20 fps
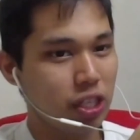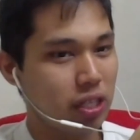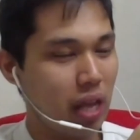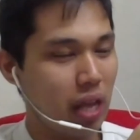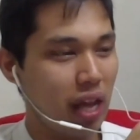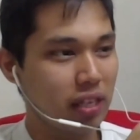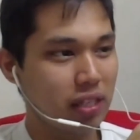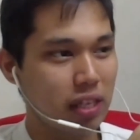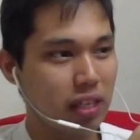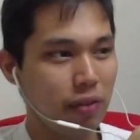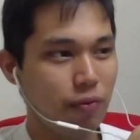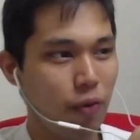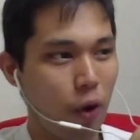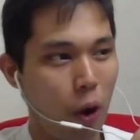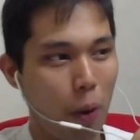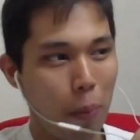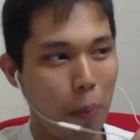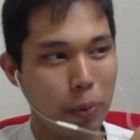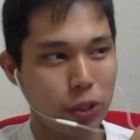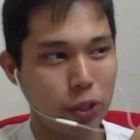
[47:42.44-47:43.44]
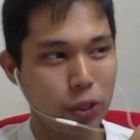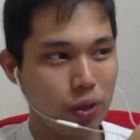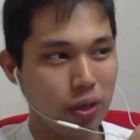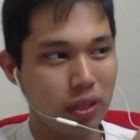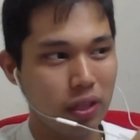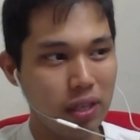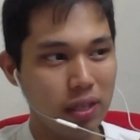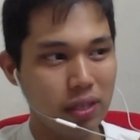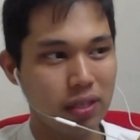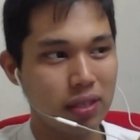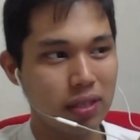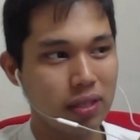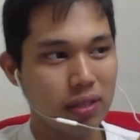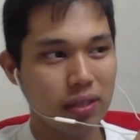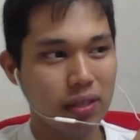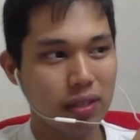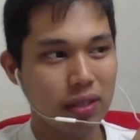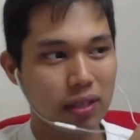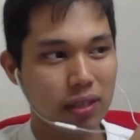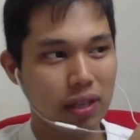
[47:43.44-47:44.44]
asking for opportunities.
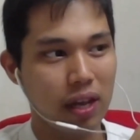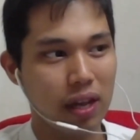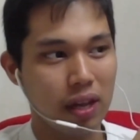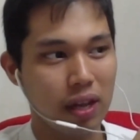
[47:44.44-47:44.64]
Yeah.